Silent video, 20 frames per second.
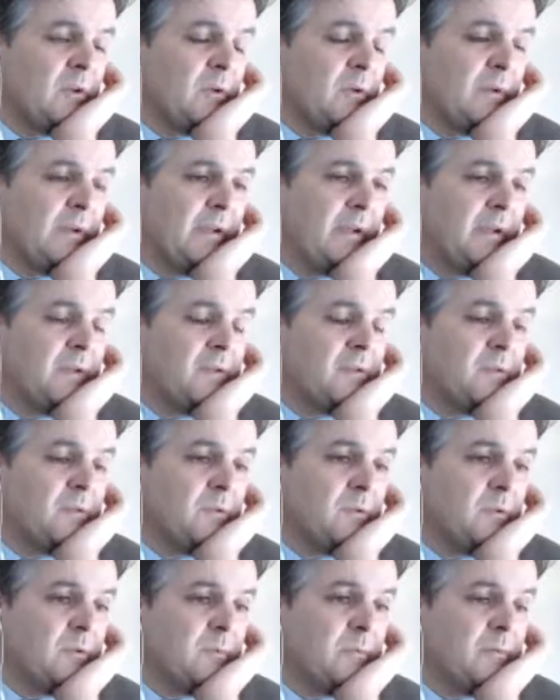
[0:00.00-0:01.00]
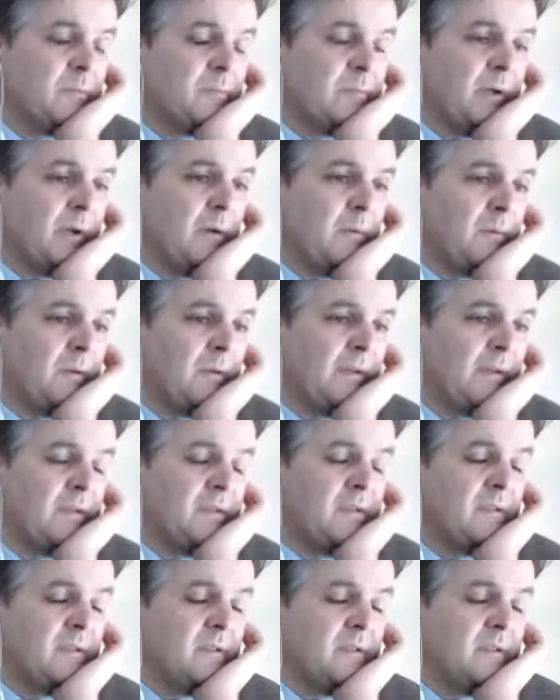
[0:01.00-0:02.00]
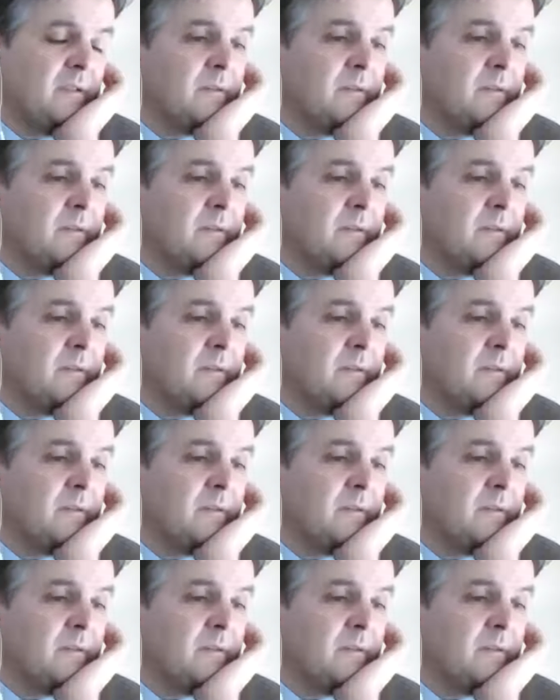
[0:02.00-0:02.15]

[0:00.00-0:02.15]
So we need to probably